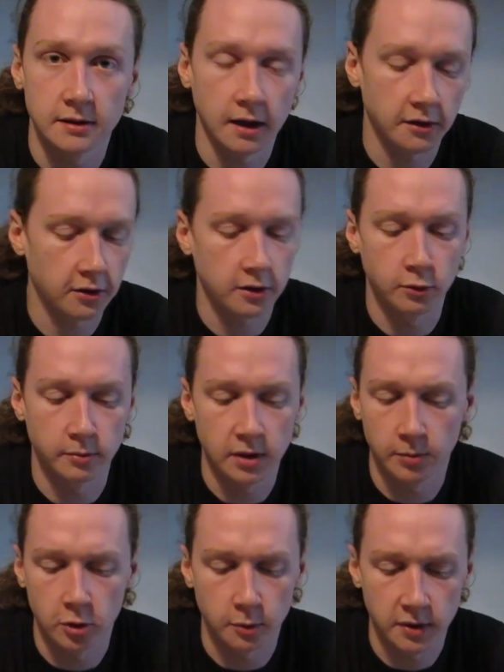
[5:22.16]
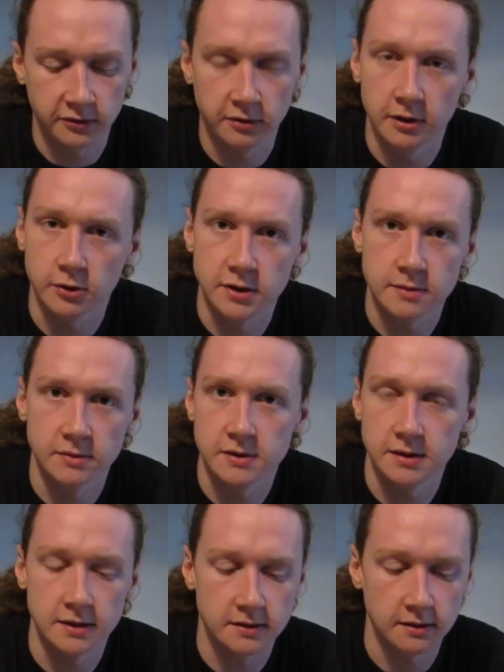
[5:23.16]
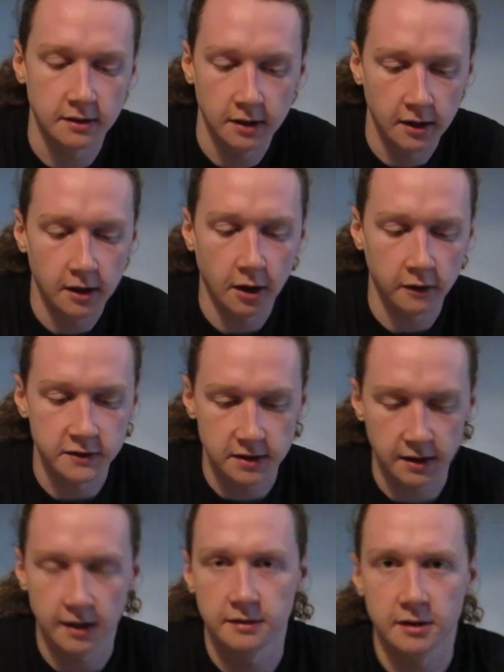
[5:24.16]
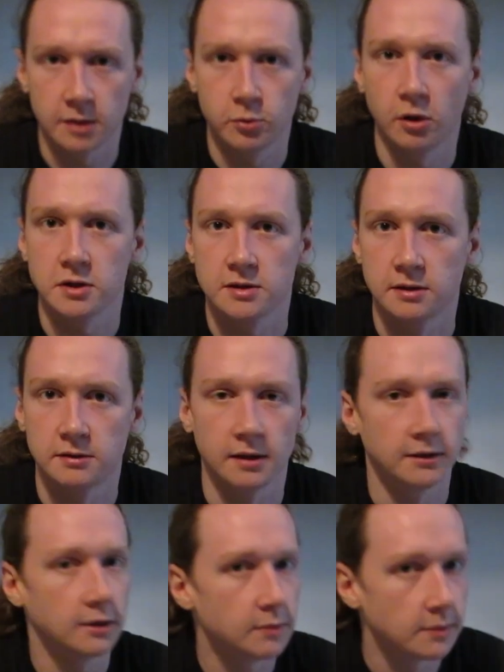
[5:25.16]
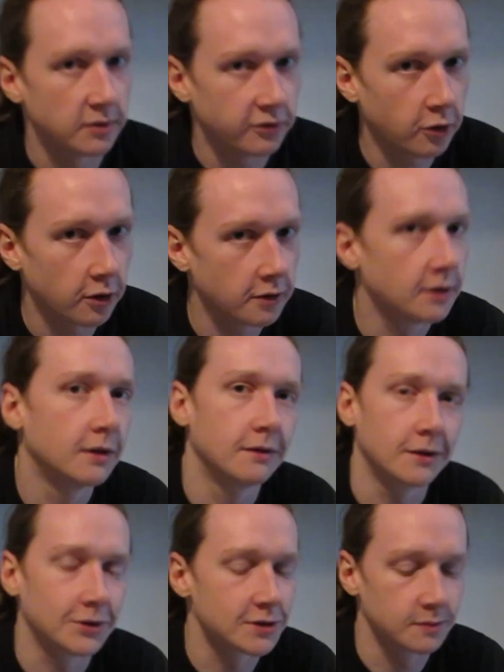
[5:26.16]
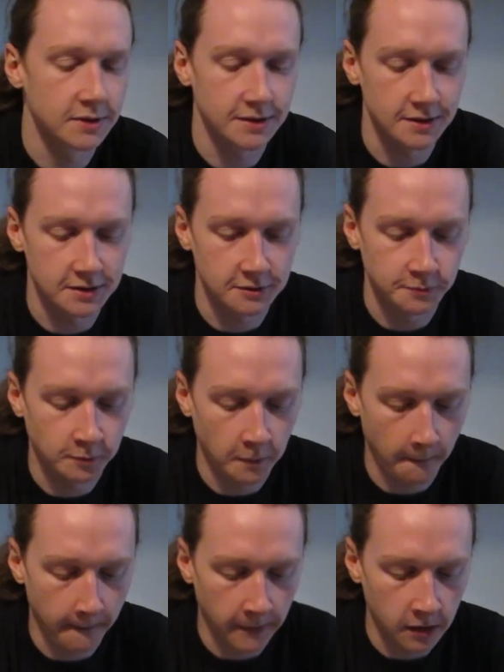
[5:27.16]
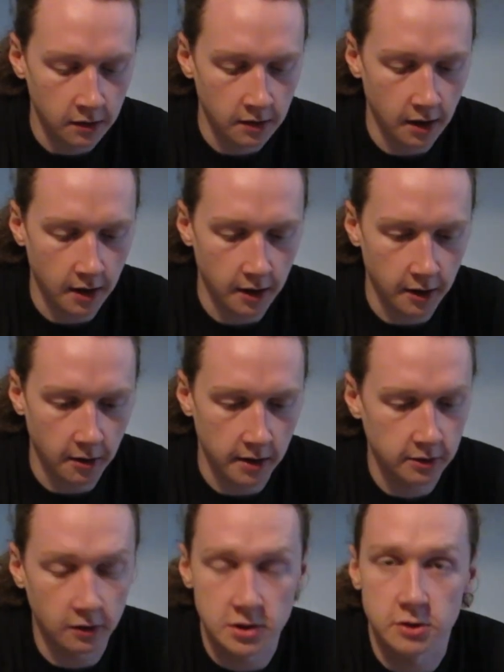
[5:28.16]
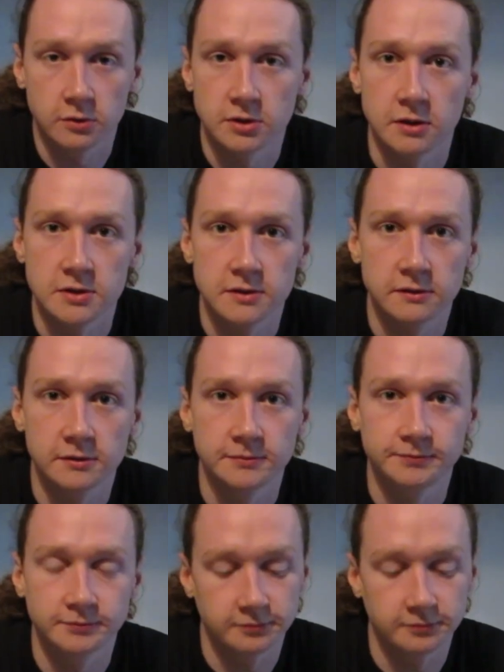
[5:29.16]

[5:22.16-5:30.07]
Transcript: I thought it would be appropriate for the Christmas season. Obviously, I ended up watching it a little bit before the Christmas season, and also just